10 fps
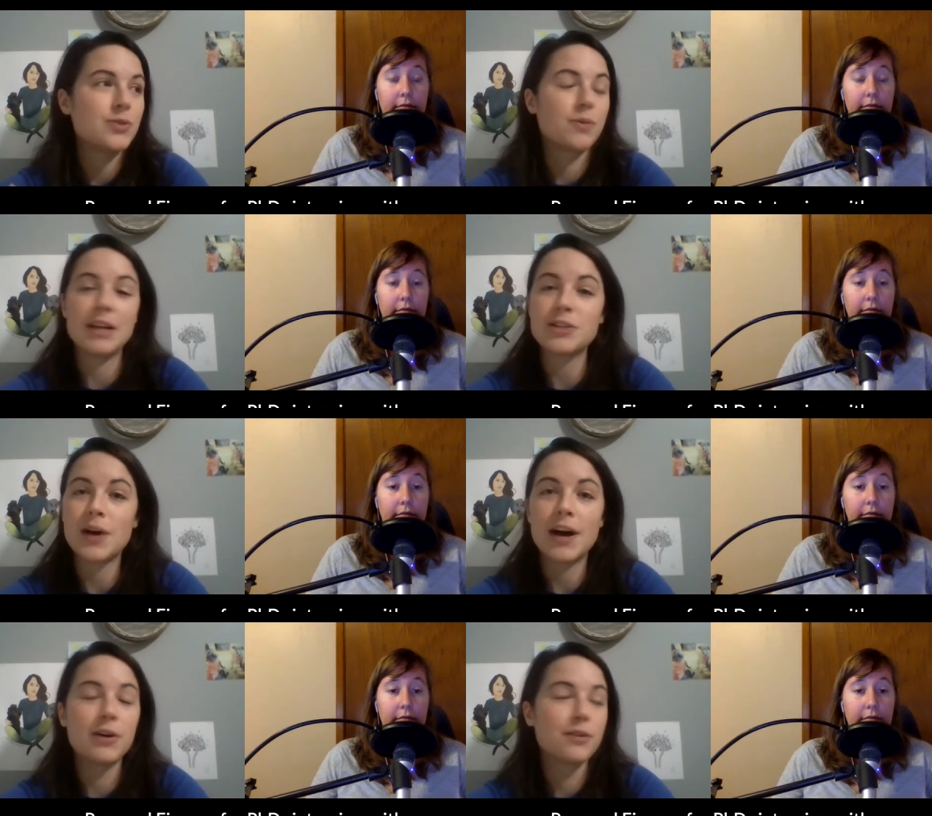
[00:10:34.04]
Speaker 1: or mental
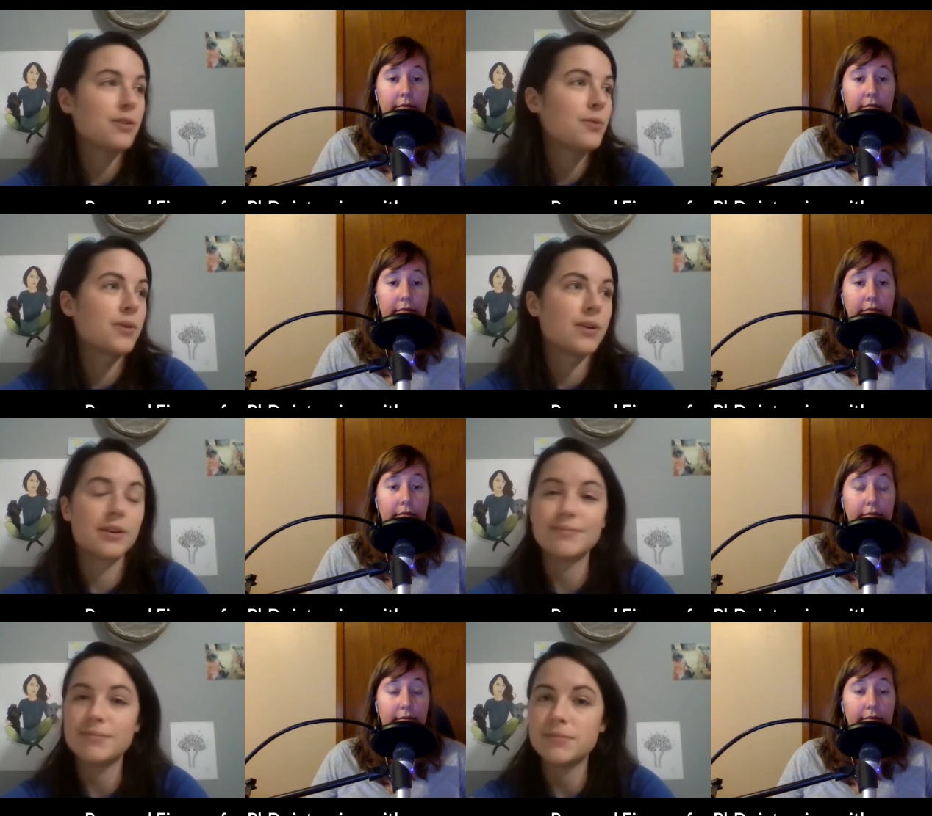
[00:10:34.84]
health
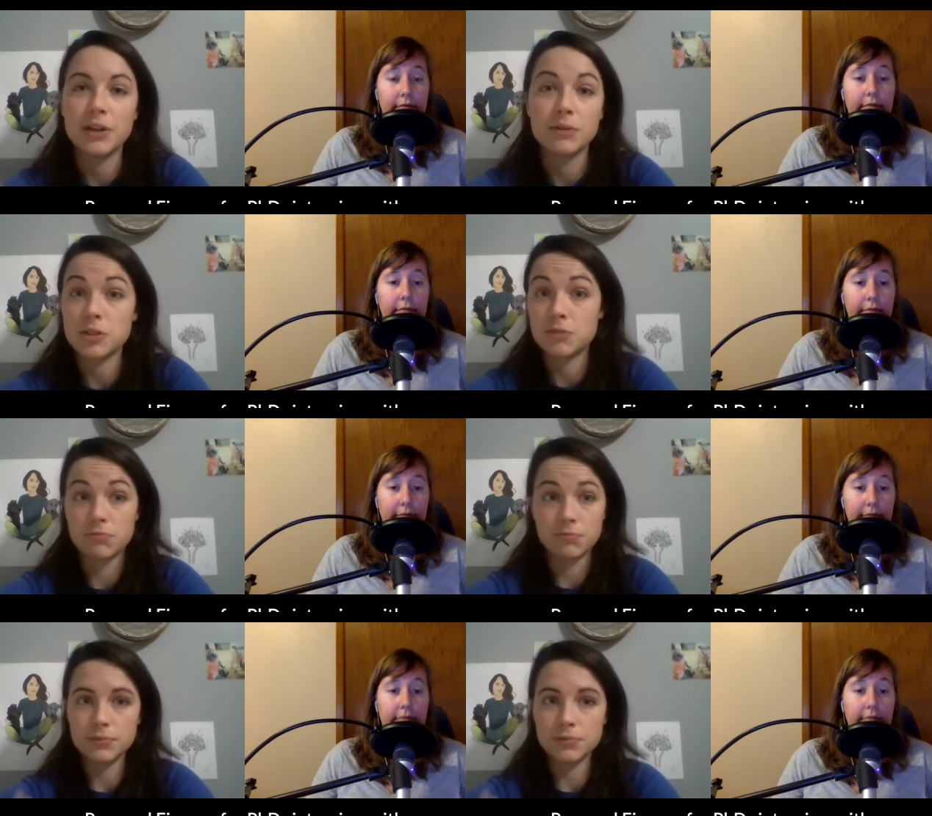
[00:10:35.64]
or you know just